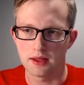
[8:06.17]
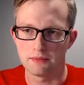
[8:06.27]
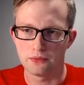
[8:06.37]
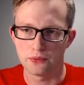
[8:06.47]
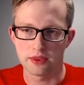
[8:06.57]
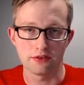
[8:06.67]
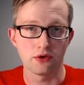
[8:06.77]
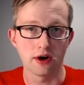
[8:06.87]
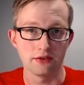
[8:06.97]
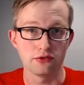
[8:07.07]
we therefore
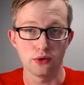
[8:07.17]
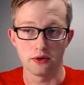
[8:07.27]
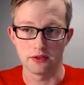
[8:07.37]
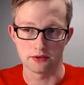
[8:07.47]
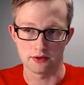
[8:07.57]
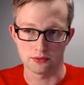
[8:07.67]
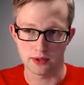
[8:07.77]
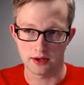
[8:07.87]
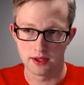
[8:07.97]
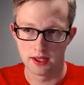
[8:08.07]
have 2 of those as
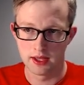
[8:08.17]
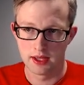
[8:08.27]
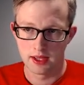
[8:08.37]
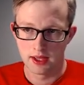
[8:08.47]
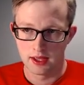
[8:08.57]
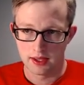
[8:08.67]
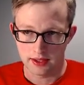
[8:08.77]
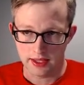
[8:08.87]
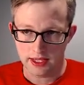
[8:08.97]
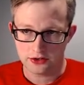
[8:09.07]
well.
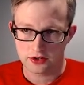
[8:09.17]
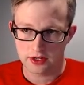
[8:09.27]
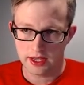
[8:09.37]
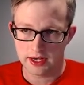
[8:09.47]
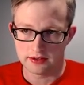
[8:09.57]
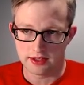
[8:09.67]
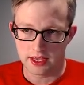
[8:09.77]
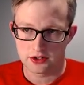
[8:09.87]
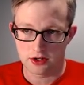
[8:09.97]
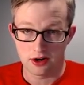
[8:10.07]
Each
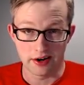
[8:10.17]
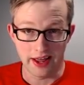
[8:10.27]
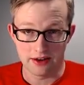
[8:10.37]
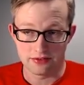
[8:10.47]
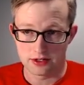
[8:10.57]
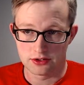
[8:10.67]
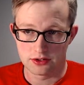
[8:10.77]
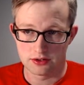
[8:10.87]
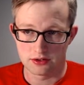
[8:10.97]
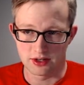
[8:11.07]
NADH on average,
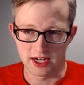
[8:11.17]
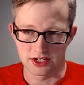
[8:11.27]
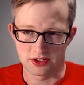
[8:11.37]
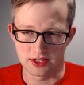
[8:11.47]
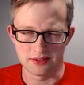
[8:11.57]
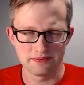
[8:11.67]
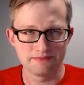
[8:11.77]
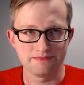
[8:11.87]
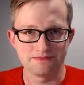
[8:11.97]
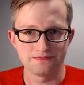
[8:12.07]
or actually
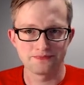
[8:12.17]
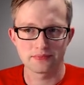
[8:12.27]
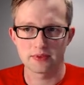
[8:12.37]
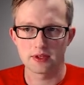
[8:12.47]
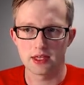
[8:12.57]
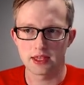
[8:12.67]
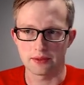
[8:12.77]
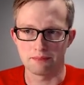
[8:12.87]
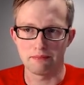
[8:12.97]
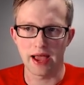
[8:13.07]
I think
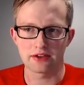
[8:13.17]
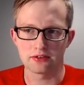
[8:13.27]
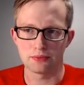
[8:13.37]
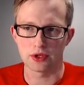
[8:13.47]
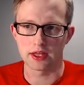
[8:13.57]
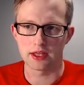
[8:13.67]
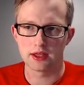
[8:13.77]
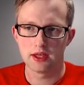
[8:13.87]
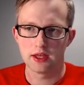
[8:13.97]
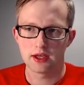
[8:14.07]
maximally,
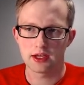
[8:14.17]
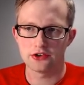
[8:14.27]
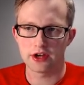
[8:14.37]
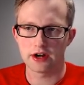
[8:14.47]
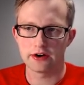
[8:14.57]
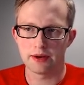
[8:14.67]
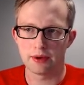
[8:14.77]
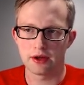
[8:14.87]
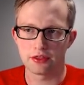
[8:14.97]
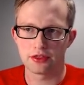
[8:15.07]
can generate
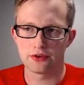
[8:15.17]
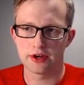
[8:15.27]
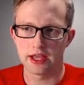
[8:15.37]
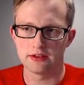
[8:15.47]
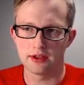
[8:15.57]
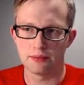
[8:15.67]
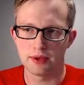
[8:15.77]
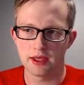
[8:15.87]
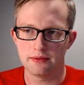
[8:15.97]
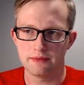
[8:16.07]
about 3 ATP.